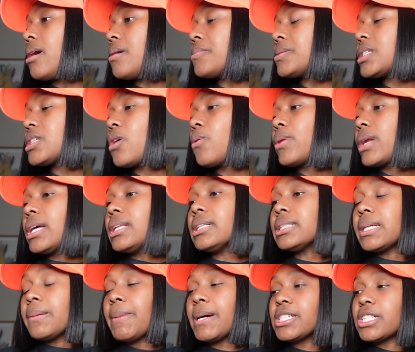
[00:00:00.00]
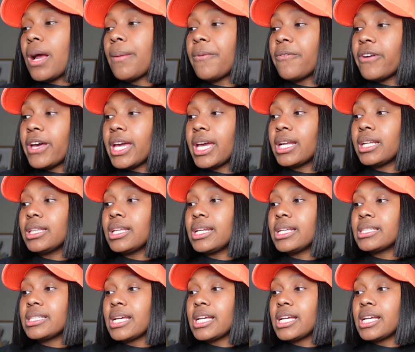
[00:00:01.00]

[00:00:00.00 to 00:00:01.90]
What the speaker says: So when I looked at my Shopify analytics,